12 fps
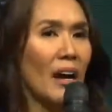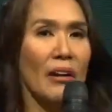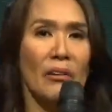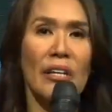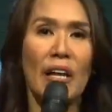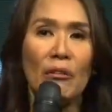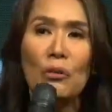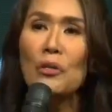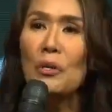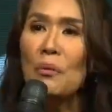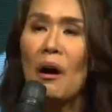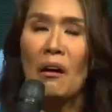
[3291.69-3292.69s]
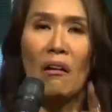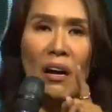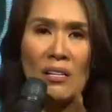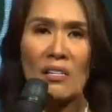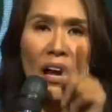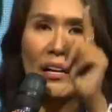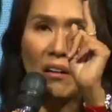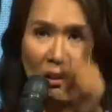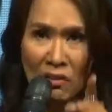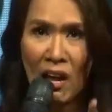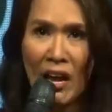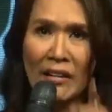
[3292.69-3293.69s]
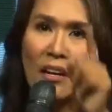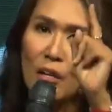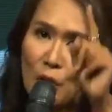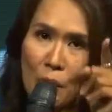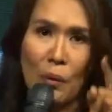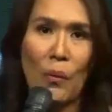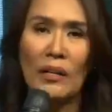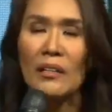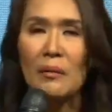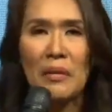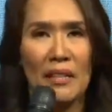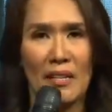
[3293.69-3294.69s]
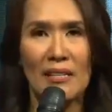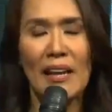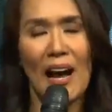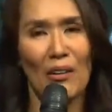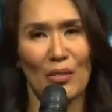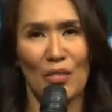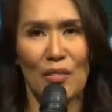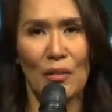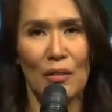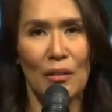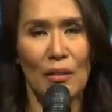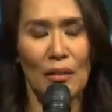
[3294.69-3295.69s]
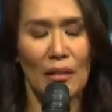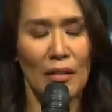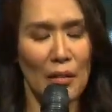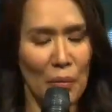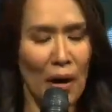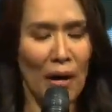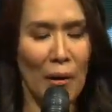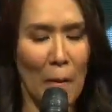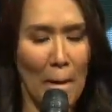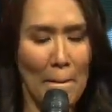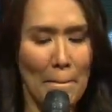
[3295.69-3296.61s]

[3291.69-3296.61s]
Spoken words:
I don't care who you are, on site, online, you are welcome in this house. You are.